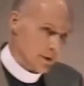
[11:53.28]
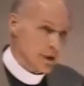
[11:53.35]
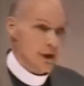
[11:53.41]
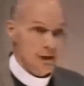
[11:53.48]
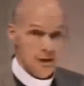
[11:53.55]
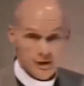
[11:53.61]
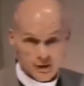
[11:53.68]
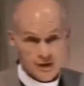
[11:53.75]

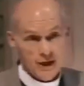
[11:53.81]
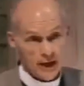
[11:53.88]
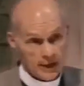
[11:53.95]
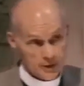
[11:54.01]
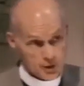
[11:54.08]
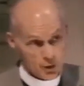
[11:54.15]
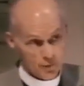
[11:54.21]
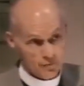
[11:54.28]
Jesus
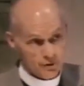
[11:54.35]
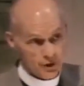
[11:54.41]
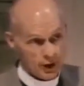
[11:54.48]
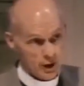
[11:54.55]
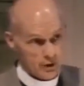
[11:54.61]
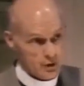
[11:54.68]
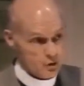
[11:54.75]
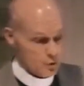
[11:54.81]
says, you've
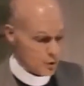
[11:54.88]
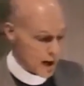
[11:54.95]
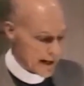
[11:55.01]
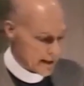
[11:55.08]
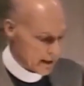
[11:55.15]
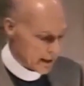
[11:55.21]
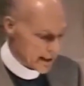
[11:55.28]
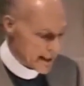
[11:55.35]
judged
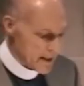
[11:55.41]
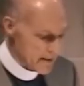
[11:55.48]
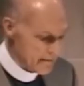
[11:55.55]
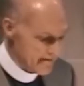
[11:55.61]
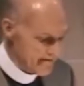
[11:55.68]
rightly.